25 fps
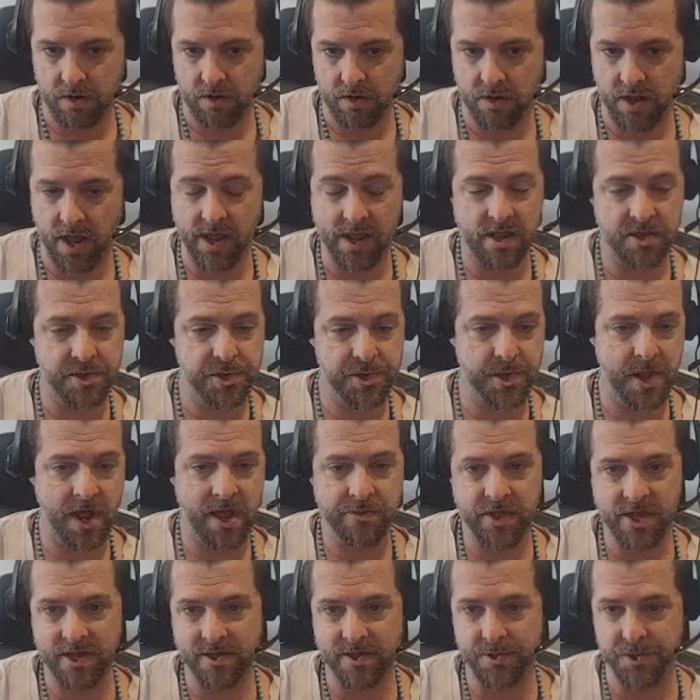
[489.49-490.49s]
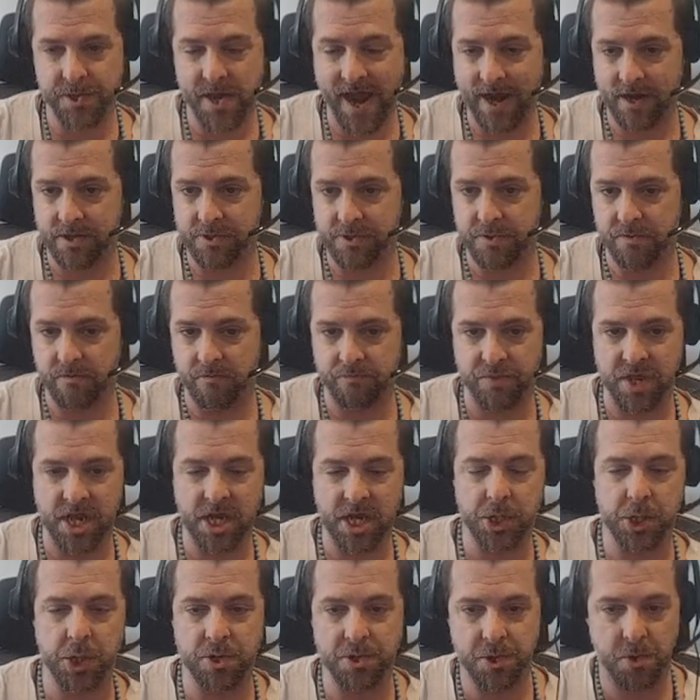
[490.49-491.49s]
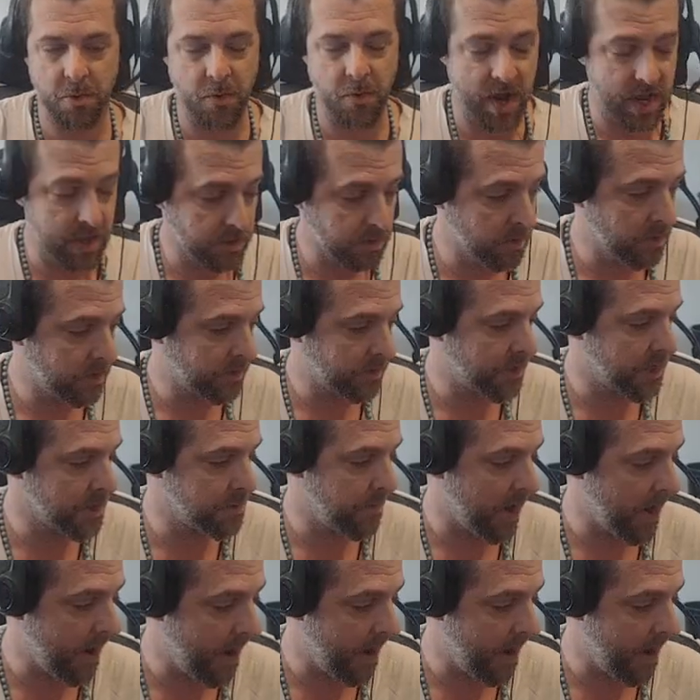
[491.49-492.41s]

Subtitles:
It's not the exact picture as the way it looked as my